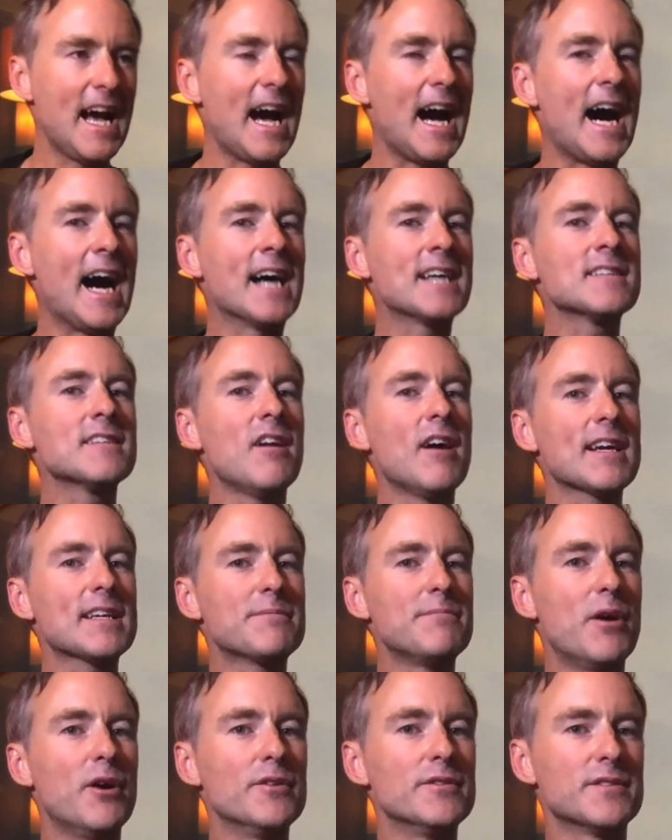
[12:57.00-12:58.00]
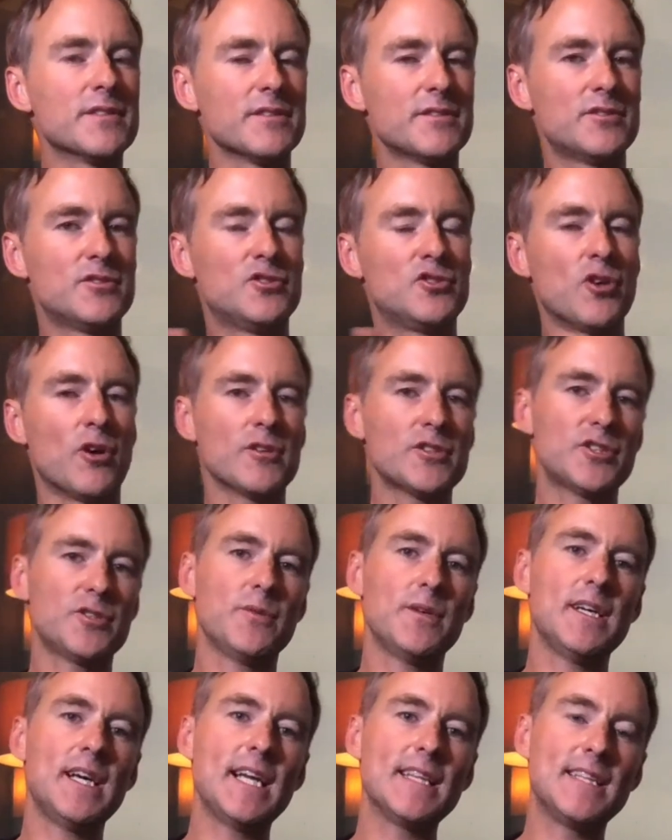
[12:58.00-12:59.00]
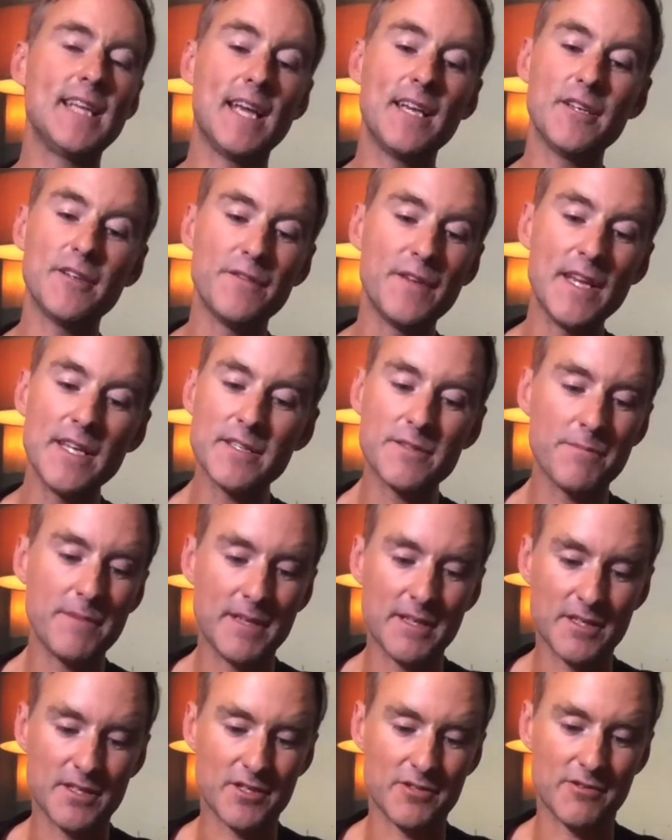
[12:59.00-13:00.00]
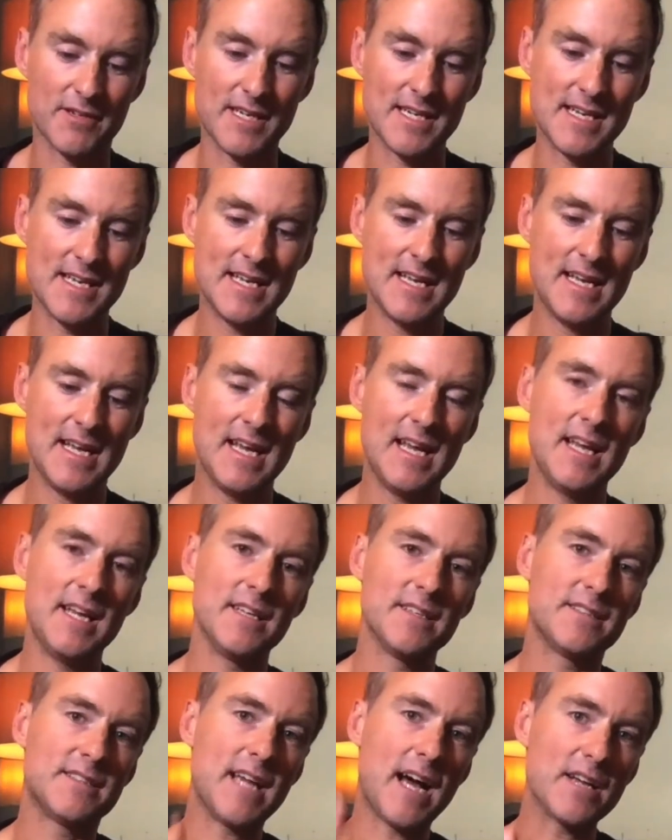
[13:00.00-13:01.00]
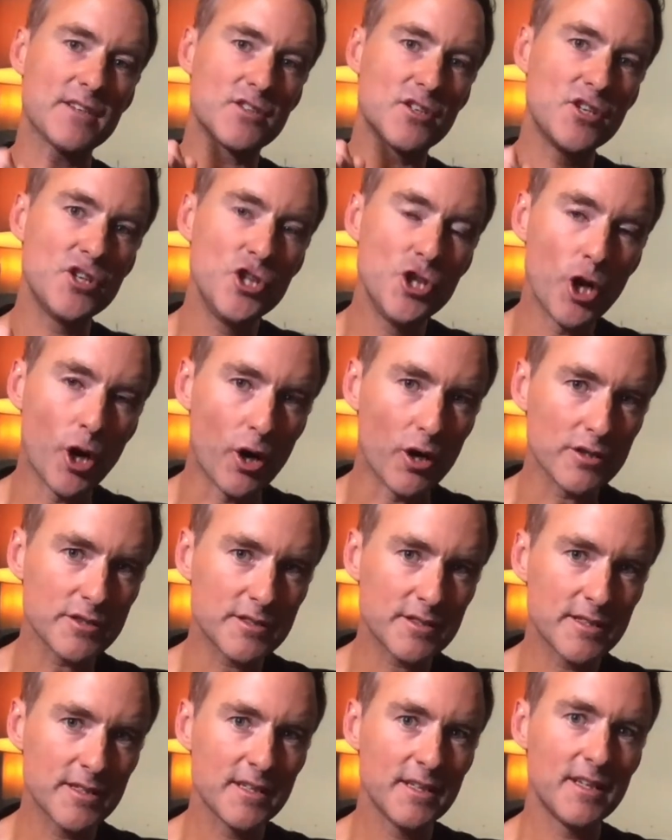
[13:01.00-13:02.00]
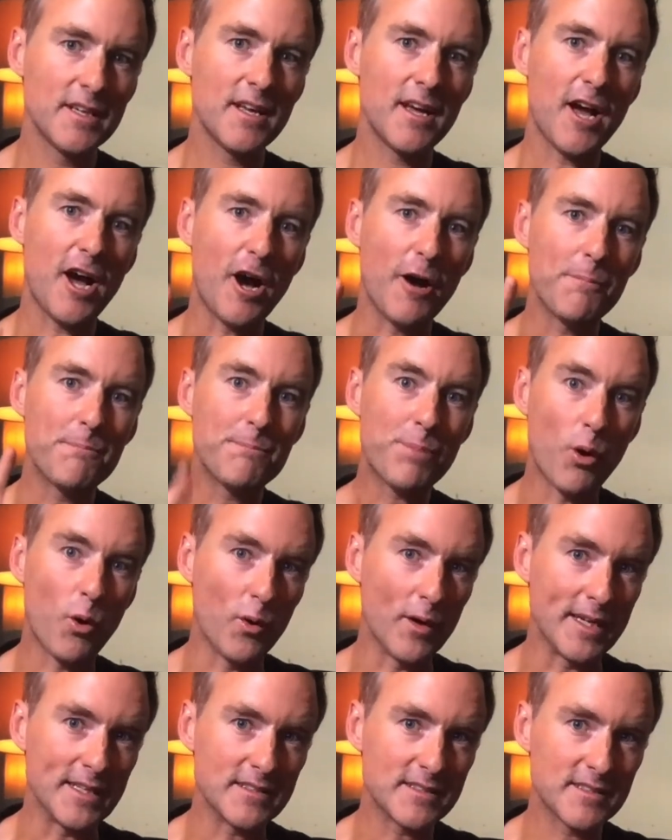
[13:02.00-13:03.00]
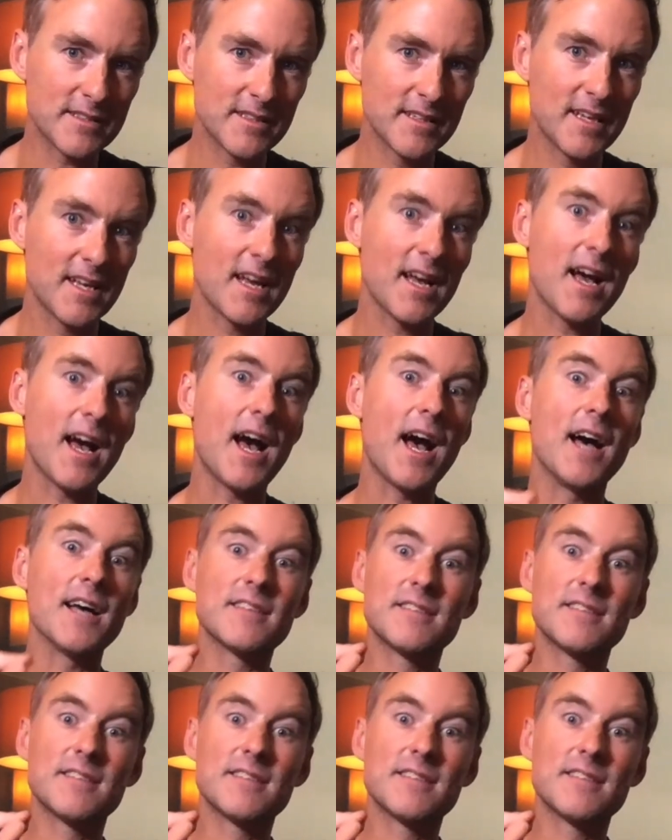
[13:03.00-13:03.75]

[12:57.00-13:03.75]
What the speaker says: Unlike Moses, Joshua, at the end of his ministry, does not appoint a